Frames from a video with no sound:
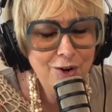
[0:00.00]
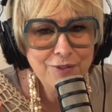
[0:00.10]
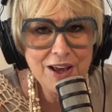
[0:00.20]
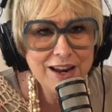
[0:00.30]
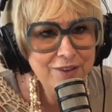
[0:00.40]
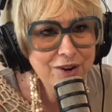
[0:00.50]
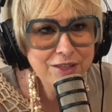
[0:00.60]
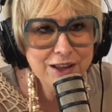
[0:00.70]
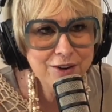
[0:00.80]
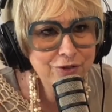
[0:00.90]
I've got
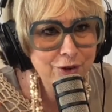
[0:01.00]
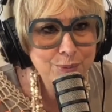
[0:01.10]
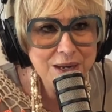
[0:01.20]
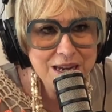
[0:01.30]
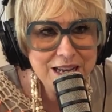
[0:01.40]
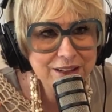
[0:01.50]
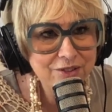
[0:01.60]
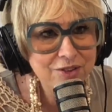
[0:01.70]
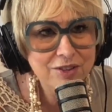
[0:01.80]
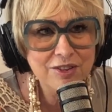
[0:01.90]
everything from
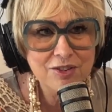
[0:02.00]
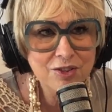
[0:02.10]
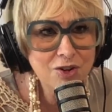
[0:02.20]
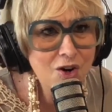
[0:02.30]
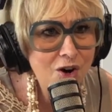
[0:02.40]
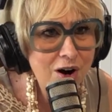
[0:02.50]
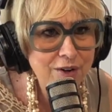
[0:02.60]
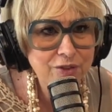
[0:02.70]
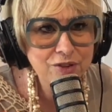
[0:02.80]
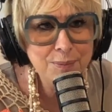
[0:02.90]
knits to
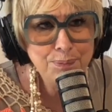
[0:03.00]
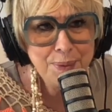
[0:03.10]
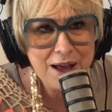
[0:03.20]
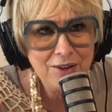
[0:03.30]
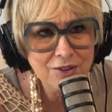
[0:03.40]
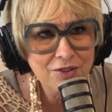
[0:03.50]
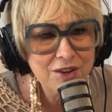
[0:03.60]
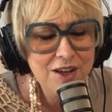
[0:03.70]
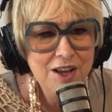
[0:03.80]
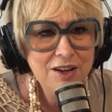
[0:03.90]
scarves to
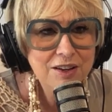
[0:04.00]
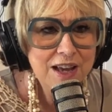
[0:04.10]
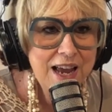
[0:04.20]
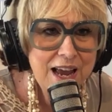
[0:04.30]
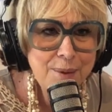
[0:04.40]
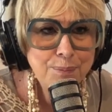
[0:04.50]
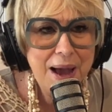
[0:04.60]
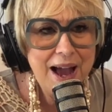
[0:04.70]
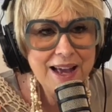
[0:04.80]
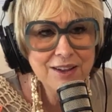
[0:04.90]
belts to
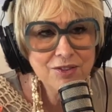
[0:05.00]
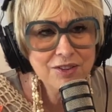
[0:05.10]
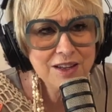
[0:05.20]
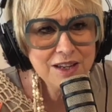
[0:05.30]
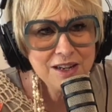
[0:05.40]
handbags to